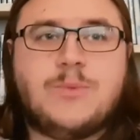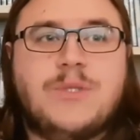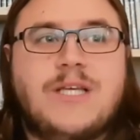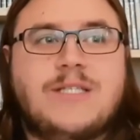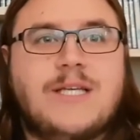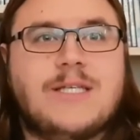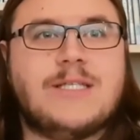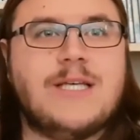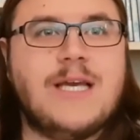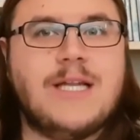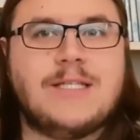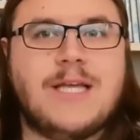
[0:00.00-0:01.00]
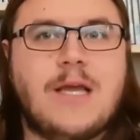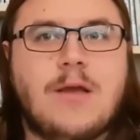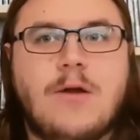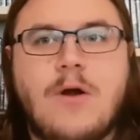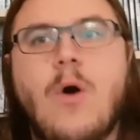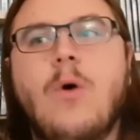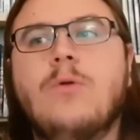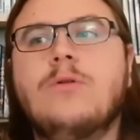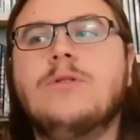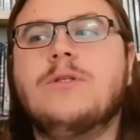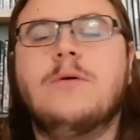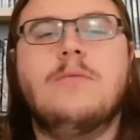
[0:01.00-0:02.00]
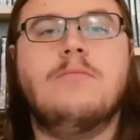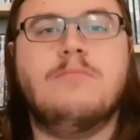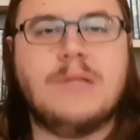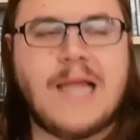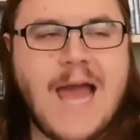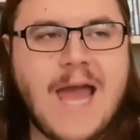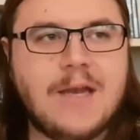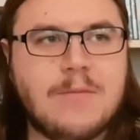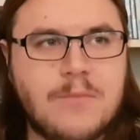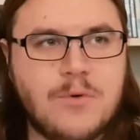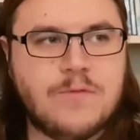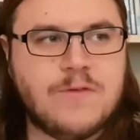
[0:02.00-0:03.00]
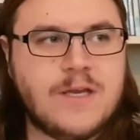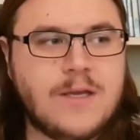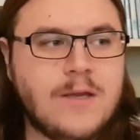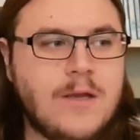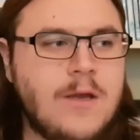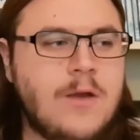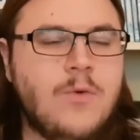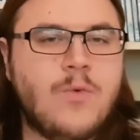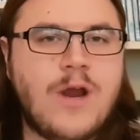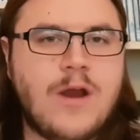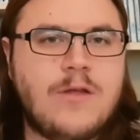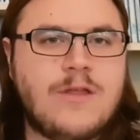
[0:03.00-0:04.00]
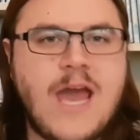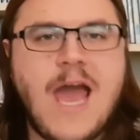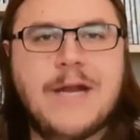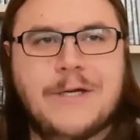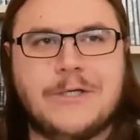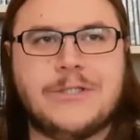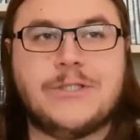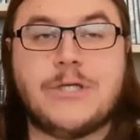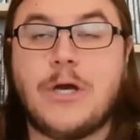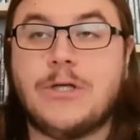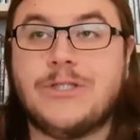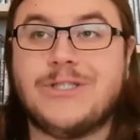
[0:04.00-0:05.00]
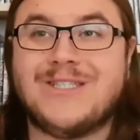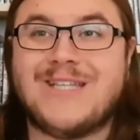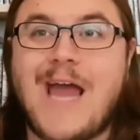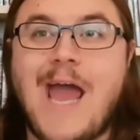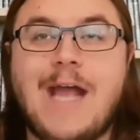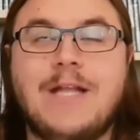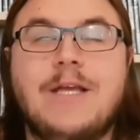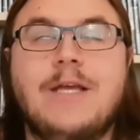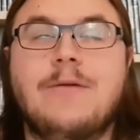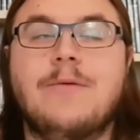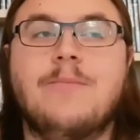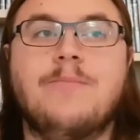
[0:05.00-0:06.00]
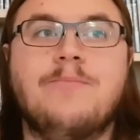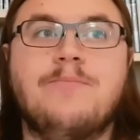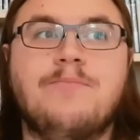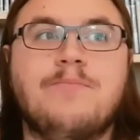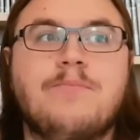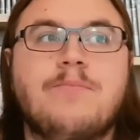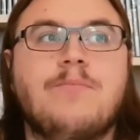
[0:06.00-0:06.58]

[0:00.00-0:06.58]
Because that's just what this is. It is a cold, bland movie where the actors are just acting